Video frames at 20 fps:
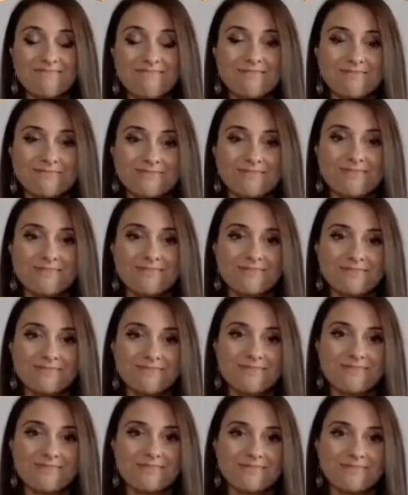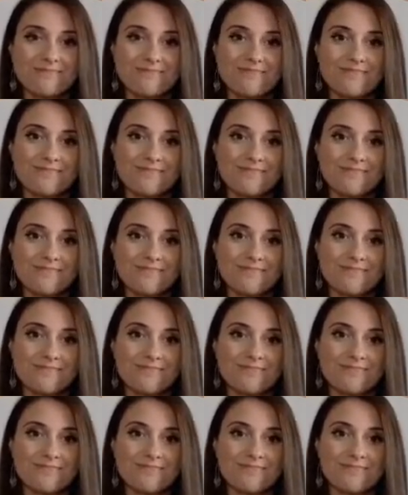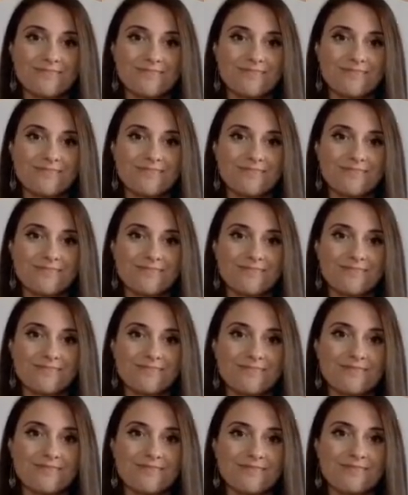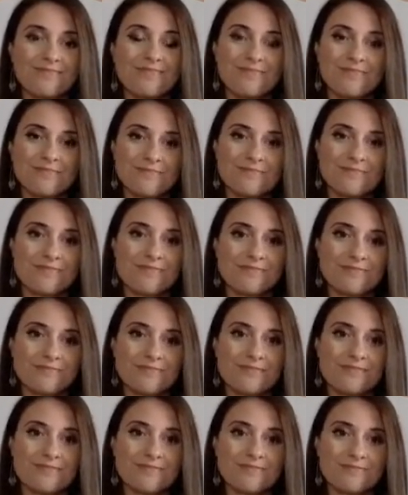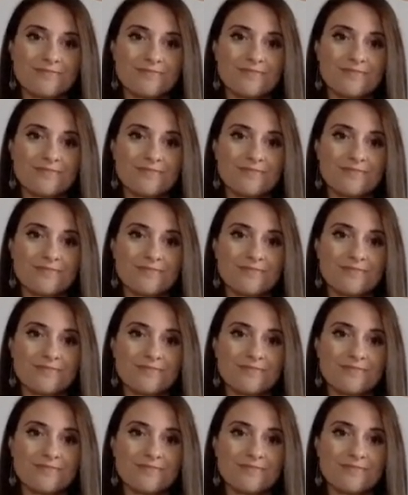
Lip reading: (not speaking)